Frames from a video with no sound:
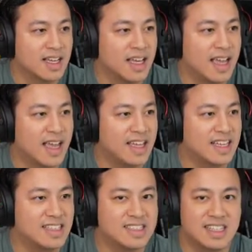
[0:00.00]

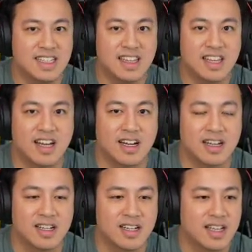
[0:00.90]
it's in
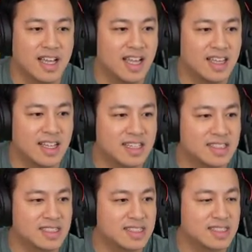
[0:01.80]
there. Hey, that is
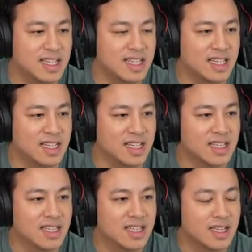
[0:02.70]
exciting.
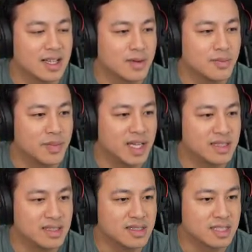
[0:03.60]

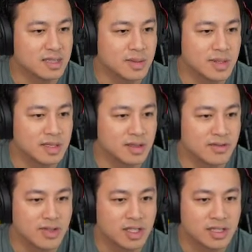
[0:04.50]
Ben's experimental
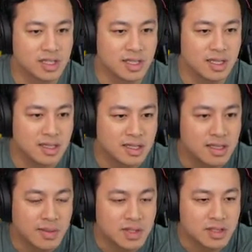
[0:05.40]
version
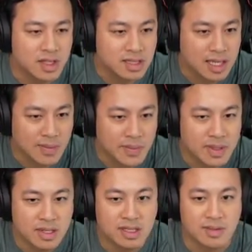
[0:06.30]
demonstrates
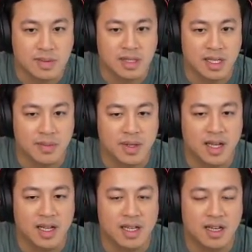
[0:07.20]
capabilities of Obsidian
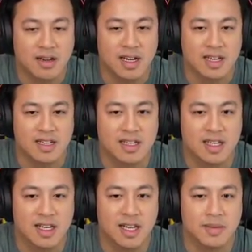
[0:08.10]
API. All right,
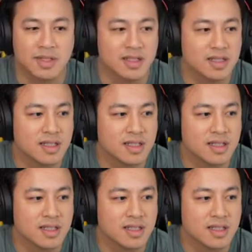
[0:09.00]
enable.